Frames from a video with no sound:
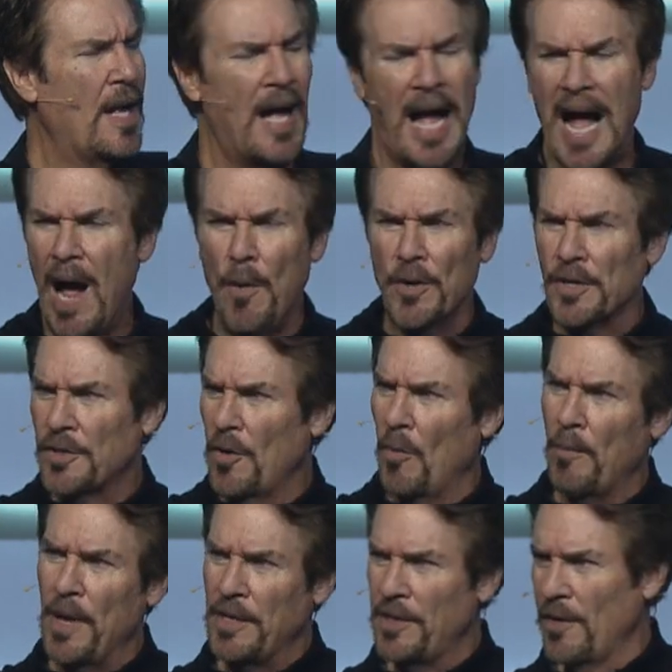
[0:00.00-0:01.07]
Hours
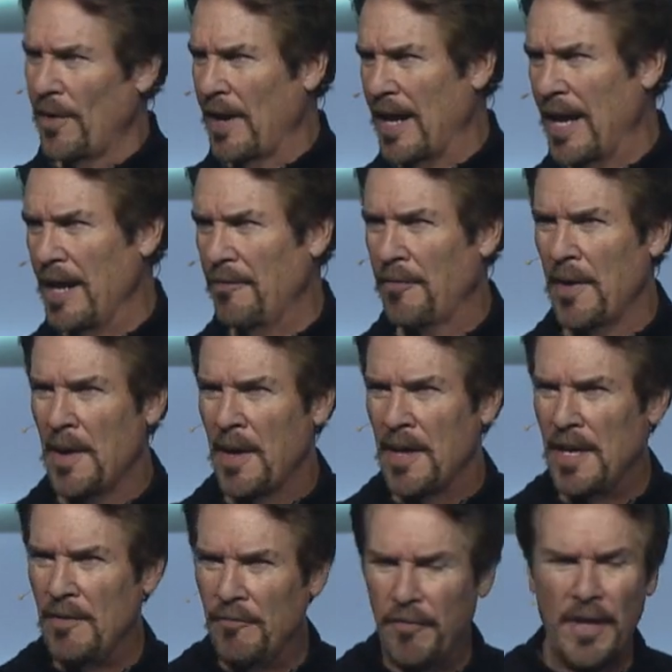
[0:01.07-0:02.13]
don't make your life,
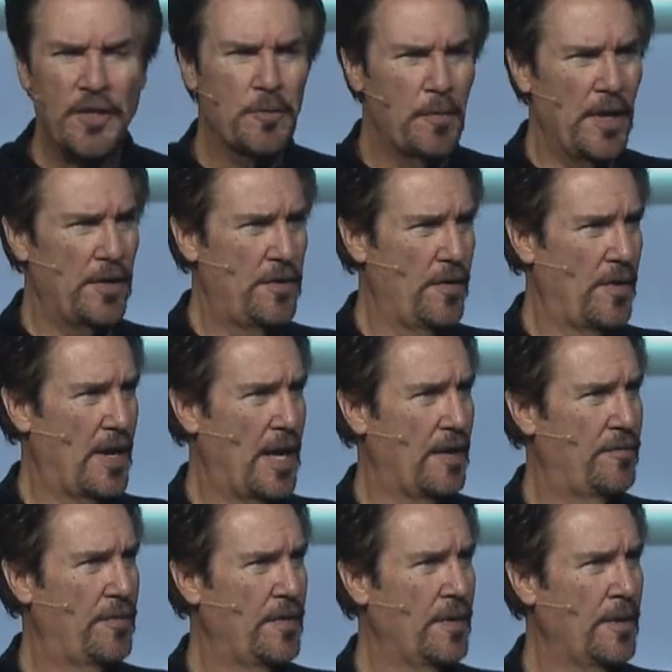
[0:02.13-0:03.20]
Events make your
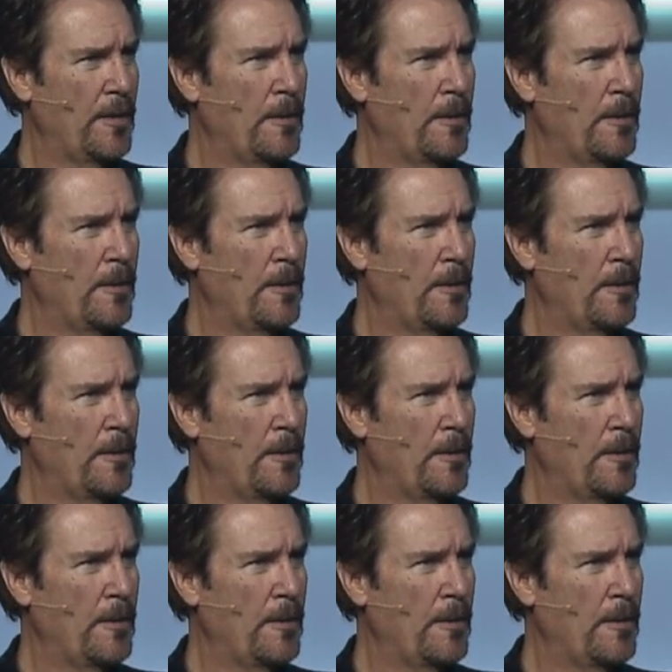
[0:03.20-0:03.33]
life.